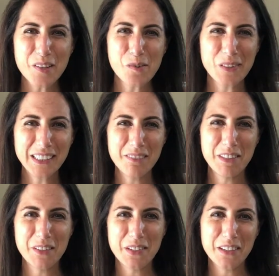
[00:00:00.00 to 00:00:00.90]
Welcome
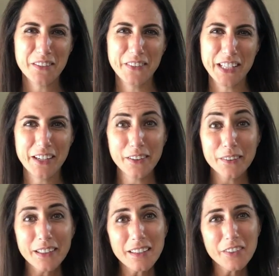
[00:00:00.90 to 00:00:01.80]
to another
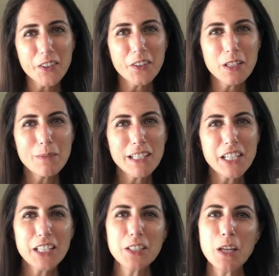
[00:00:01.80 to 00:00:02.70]
video. If you're new to my
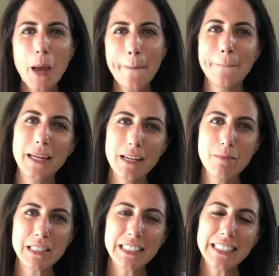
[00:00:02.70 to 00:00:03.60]
channel, my
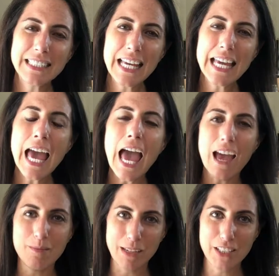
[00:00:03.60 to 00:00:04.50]
name is Alyssa
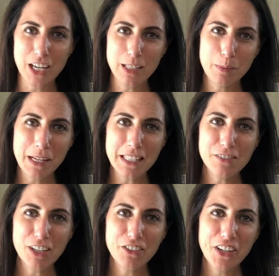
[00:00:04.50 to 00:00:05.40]
and my channel Plants
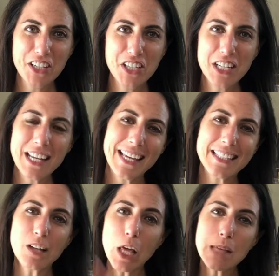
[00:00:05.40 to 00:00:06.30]
and Recreation
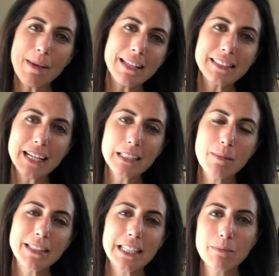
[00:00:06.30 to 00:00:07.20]
is all about
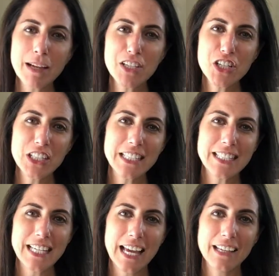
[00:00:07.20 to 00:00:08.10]
documenting my journey
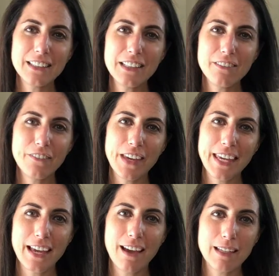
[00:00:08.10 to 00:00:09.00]
to get healthy and
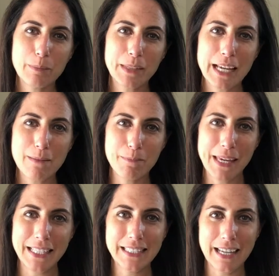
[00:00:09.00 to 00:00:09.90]
fit on a
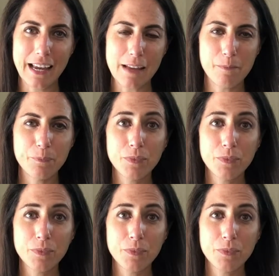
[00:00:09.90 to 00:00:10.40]
plant-based diet.